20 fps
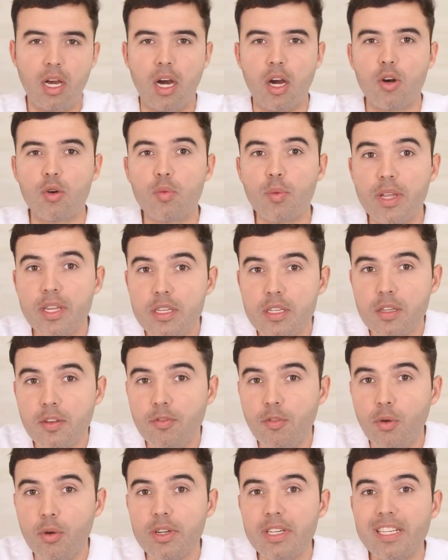Our
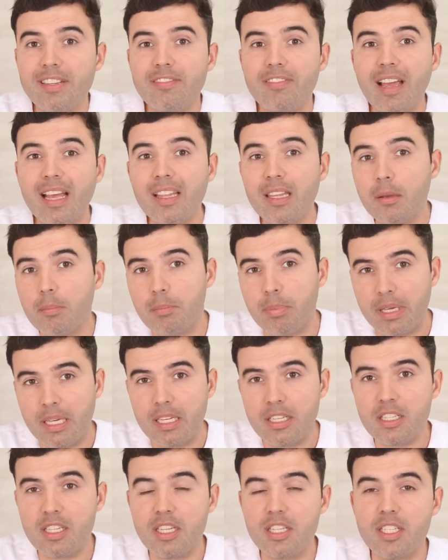risk for
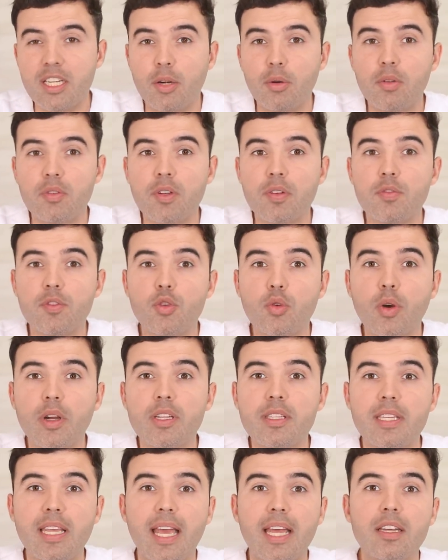developing degenerative
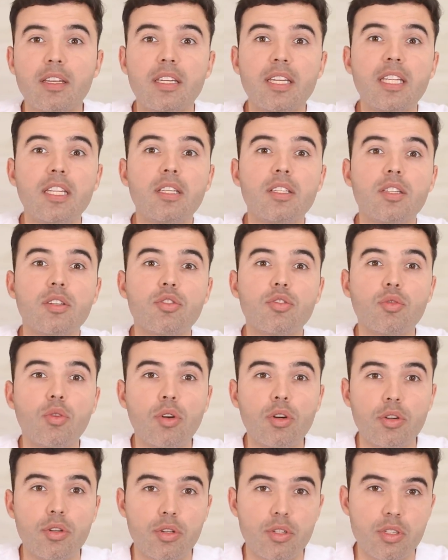joints and knee
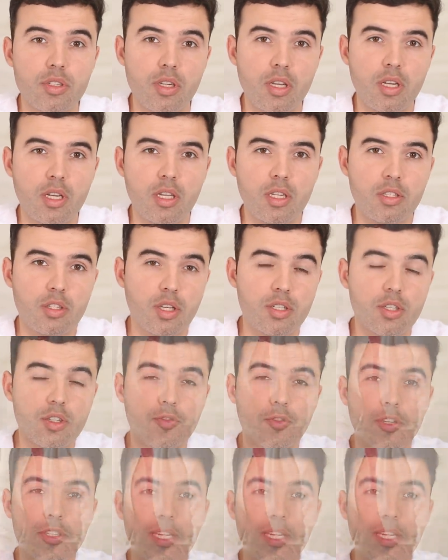disorders such as, for